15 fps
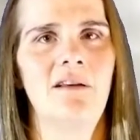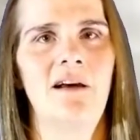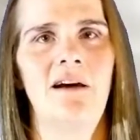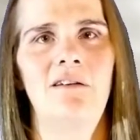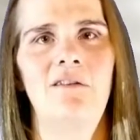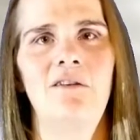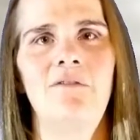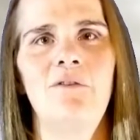I
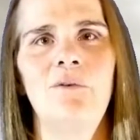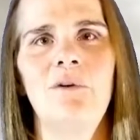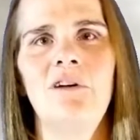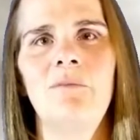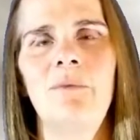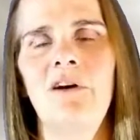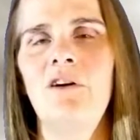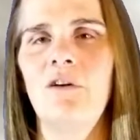don't know if it will,
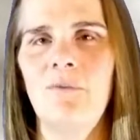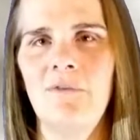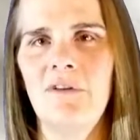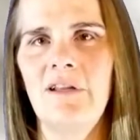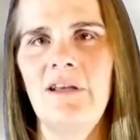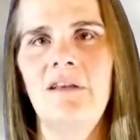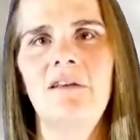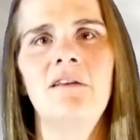but
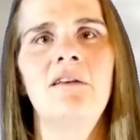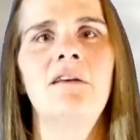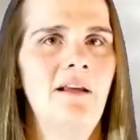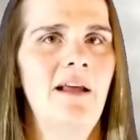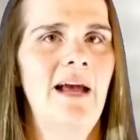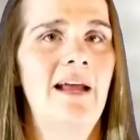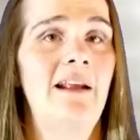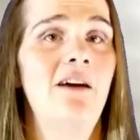hopefully.
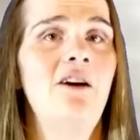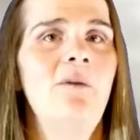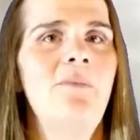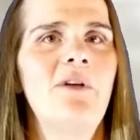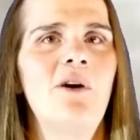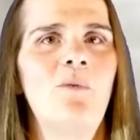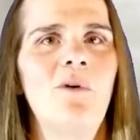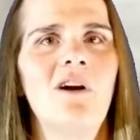And I hope
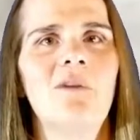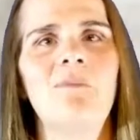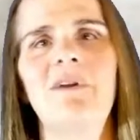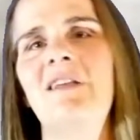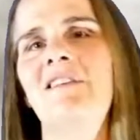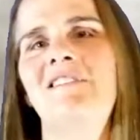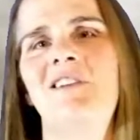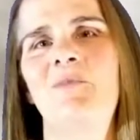they'll work
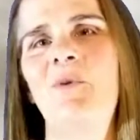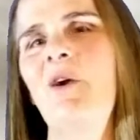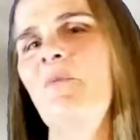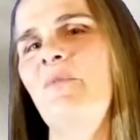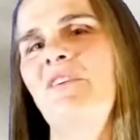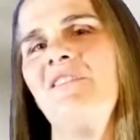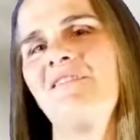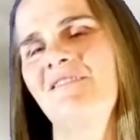because they're
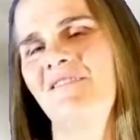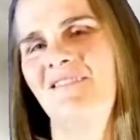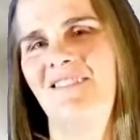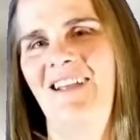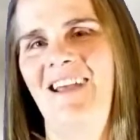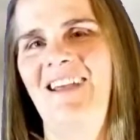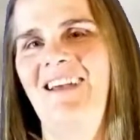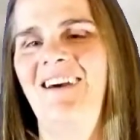purple
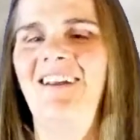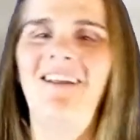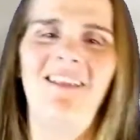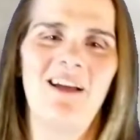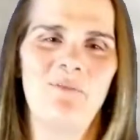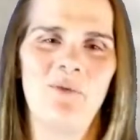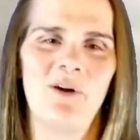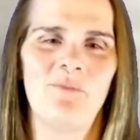and I
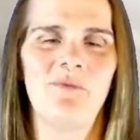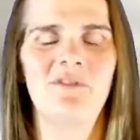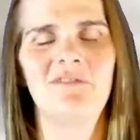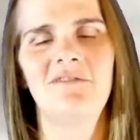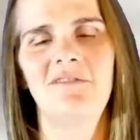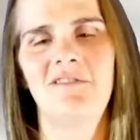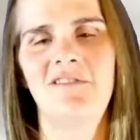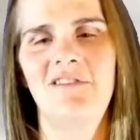like purple,
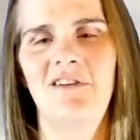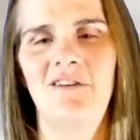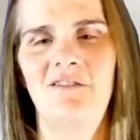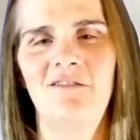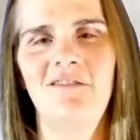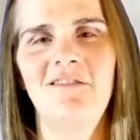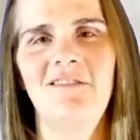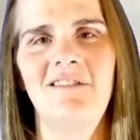
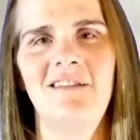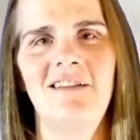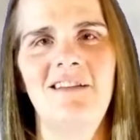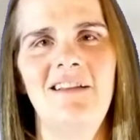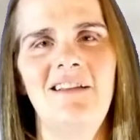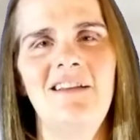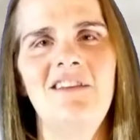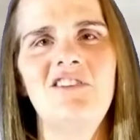so
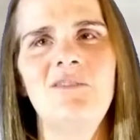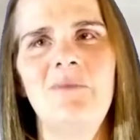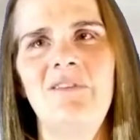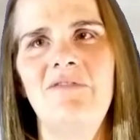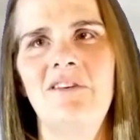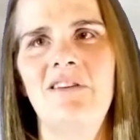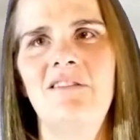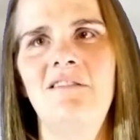it should be
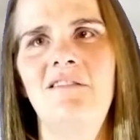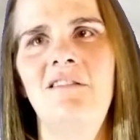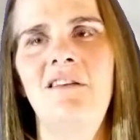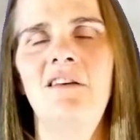fun.